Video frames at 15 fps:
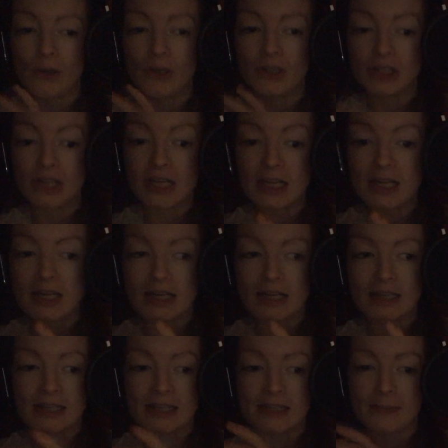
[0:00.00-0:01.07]
she
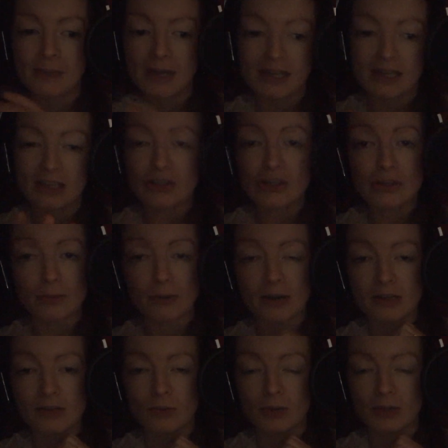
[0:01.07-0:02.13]
is baking
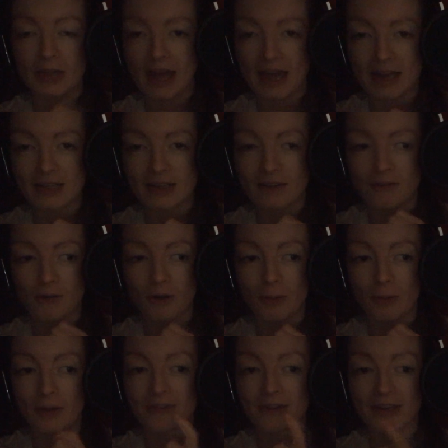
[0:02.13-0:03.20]
gingerbread with Ed from
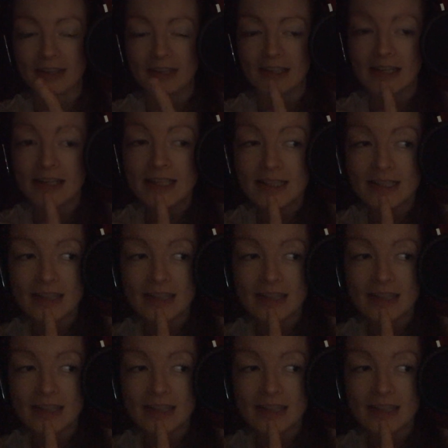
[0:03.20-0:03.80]
Faith in Kids,